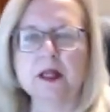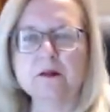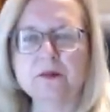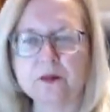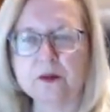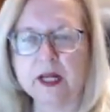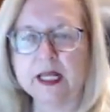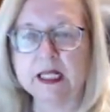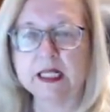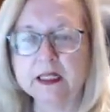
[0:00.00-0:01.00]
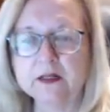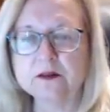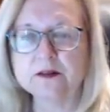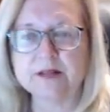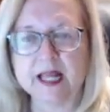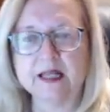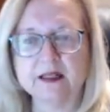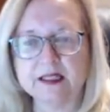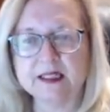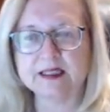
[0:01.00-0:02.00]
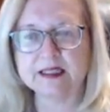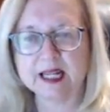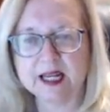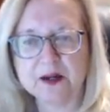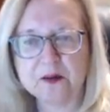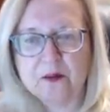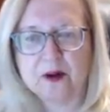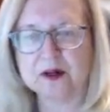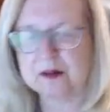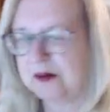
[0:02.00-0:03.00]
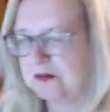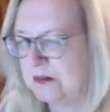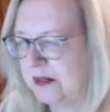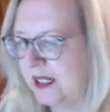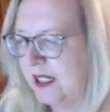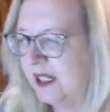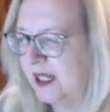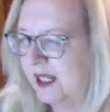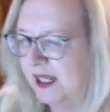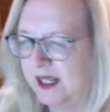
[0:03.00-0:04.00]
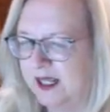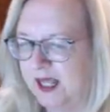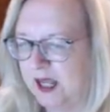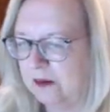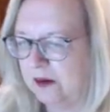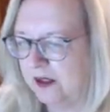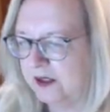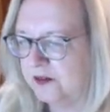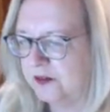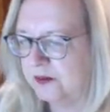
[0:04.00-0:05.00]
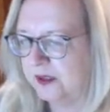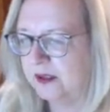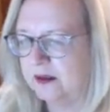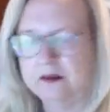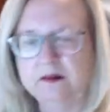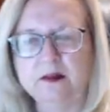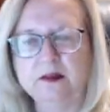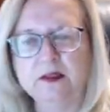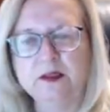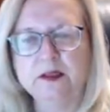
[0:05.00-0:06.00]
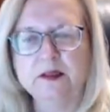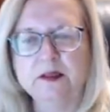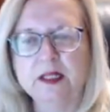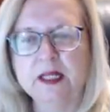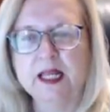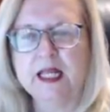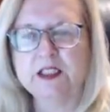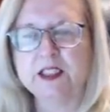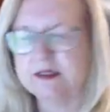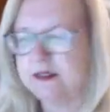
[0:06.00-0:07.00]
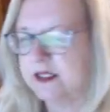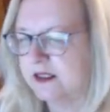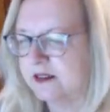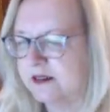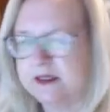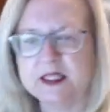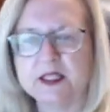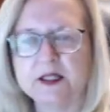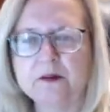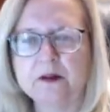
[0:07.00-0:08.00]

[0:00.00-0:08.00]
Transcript: for a little sanity today. Welcome, everybody. How are you doing? Hey, Chessie, good to see you.